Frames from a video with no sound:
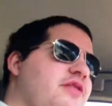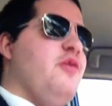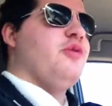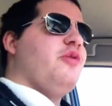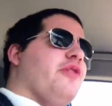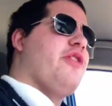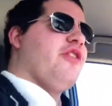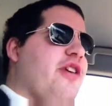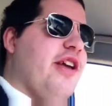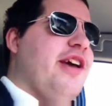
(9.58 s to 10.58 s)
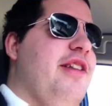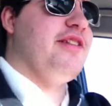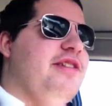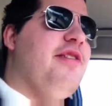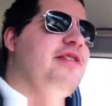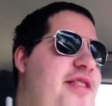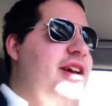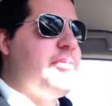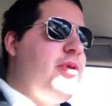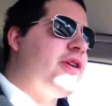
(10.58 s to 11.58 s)
Well, we're starting at,
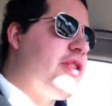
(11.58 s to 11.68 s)
like, part